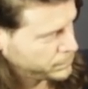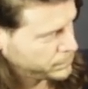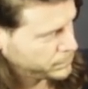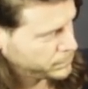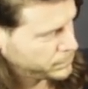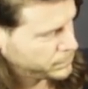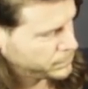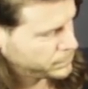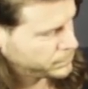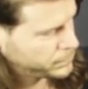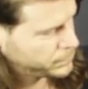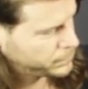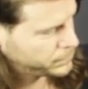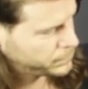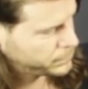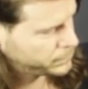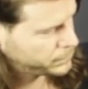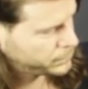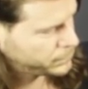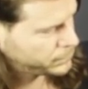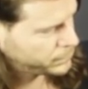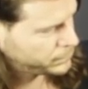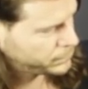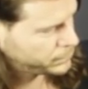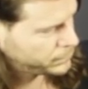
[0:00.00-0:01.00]

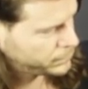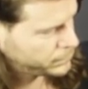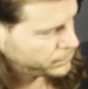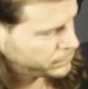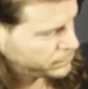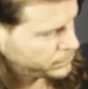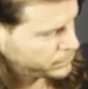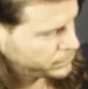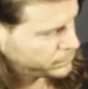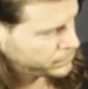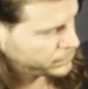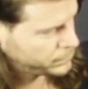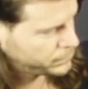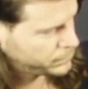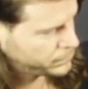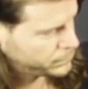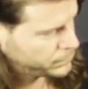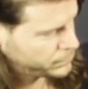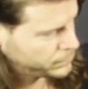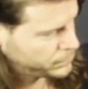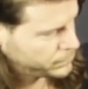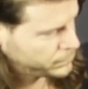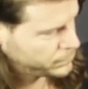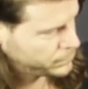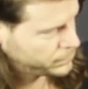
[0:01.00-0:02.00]

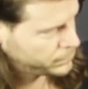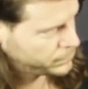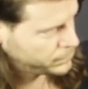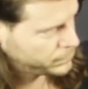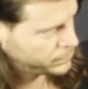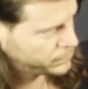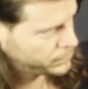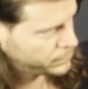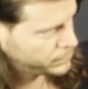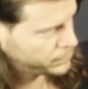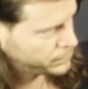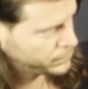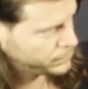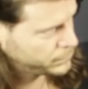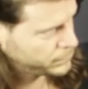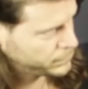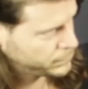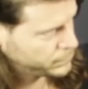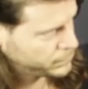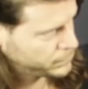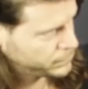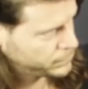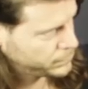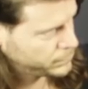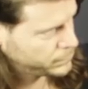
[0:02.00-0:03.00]

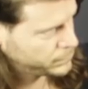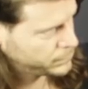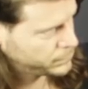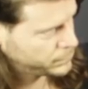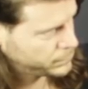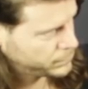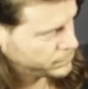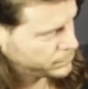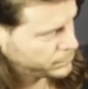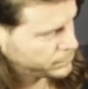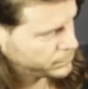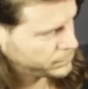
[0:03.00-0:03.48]
The person shown says nothing.